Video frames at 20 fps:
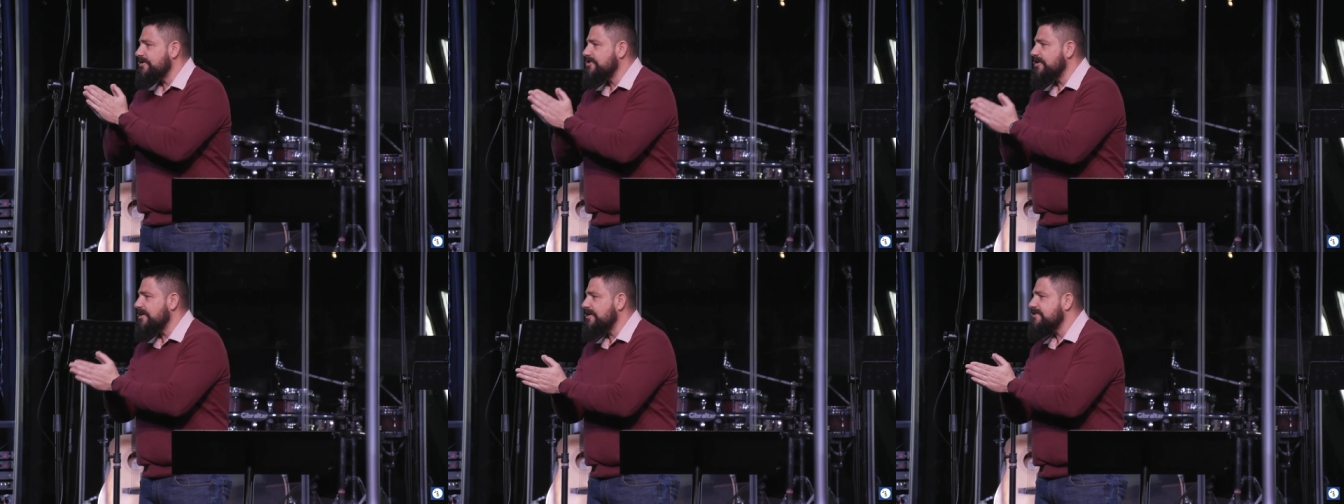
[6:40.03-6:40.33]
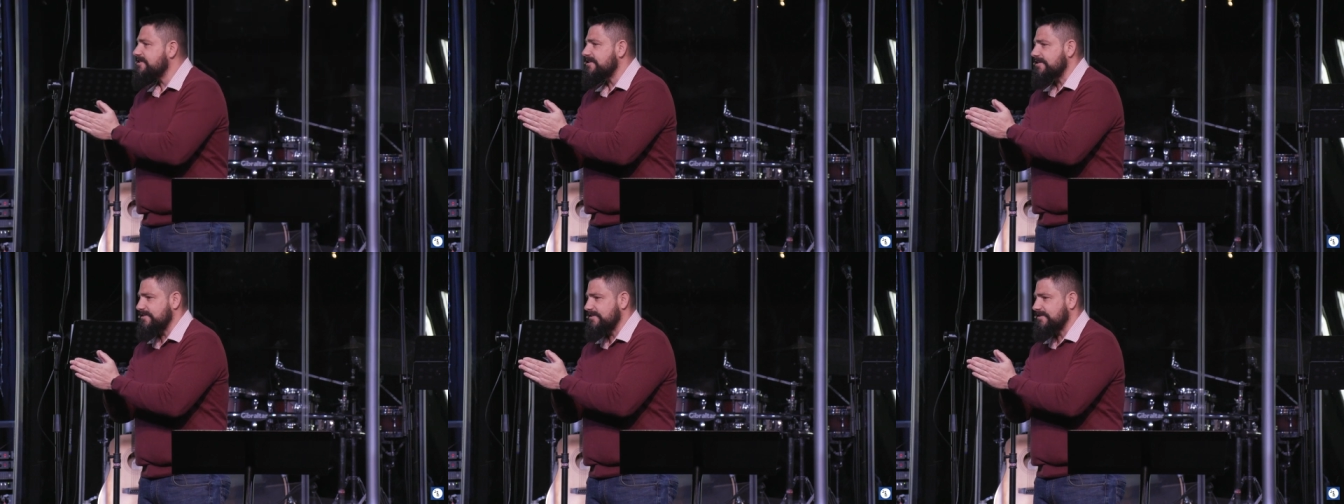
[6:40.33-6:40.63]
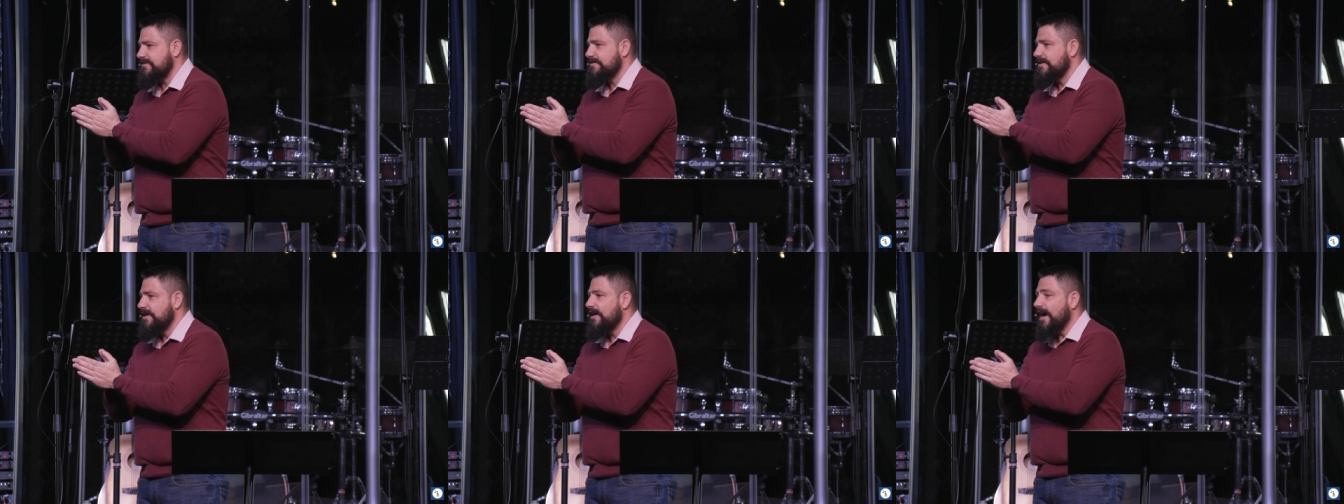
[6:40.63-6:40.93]

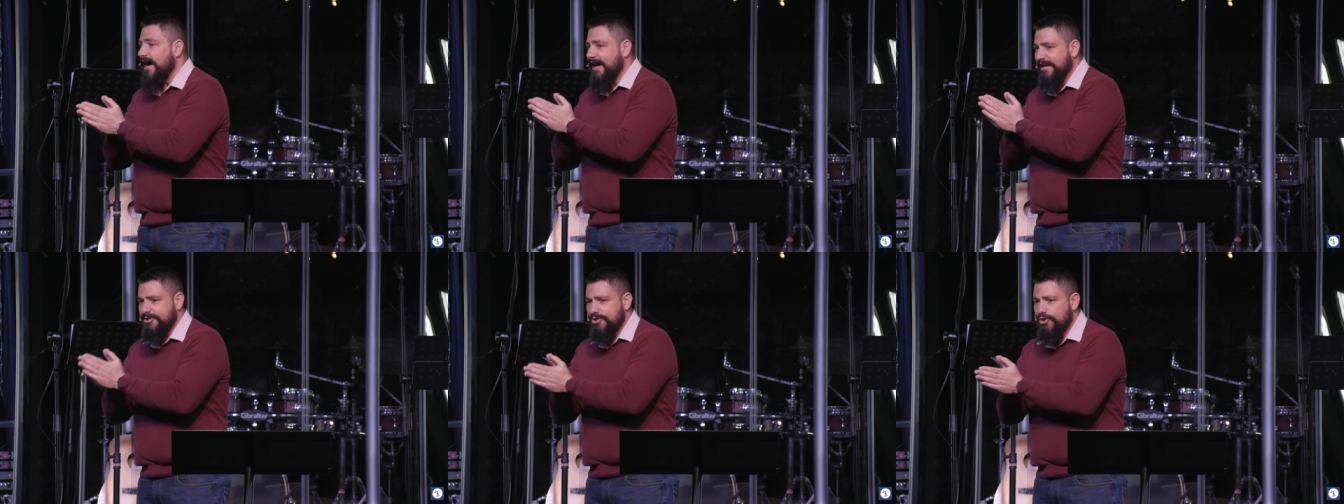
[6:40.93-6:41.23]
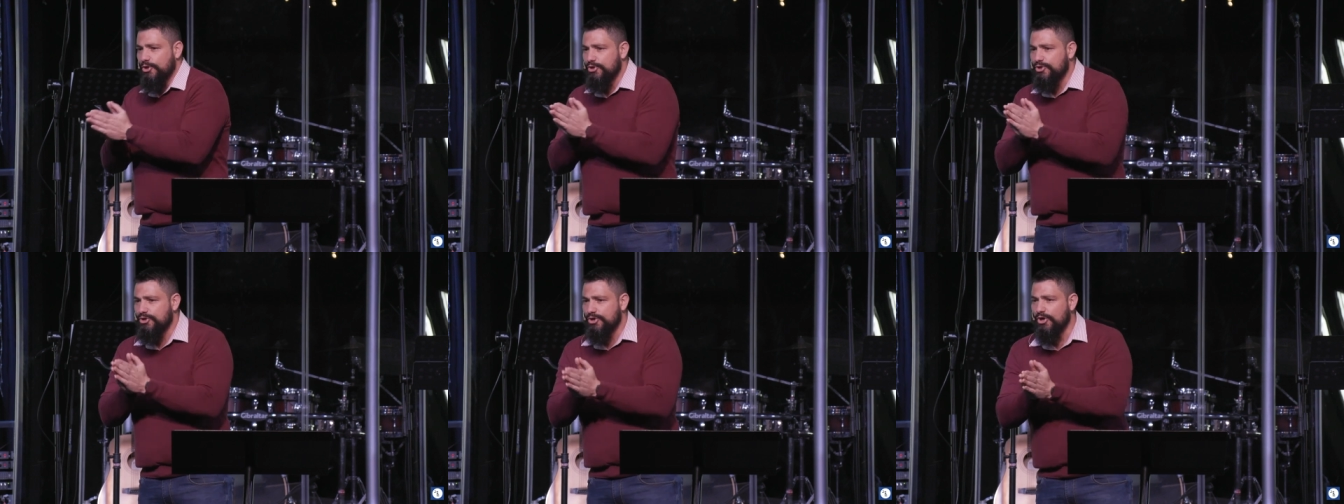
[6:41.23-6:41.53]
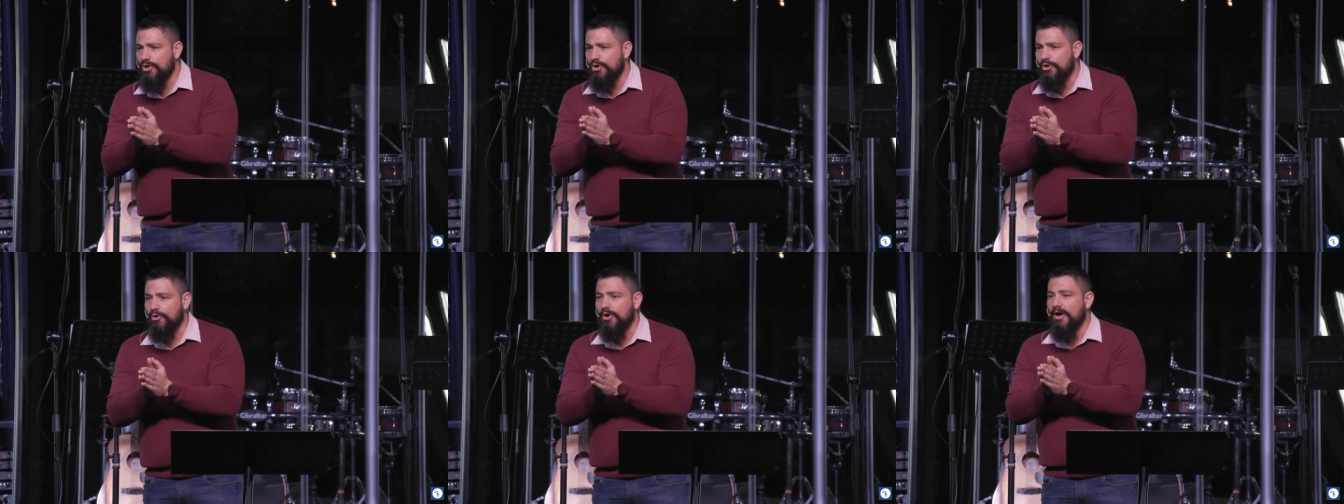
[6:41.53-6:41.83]
Jesus, I choose
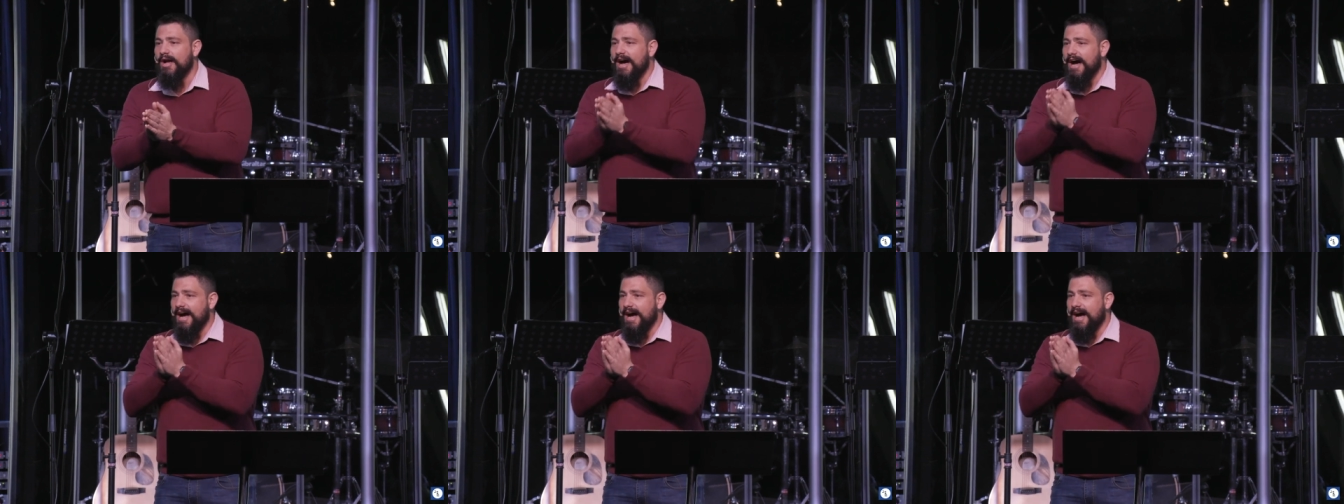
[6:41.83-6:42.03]
you.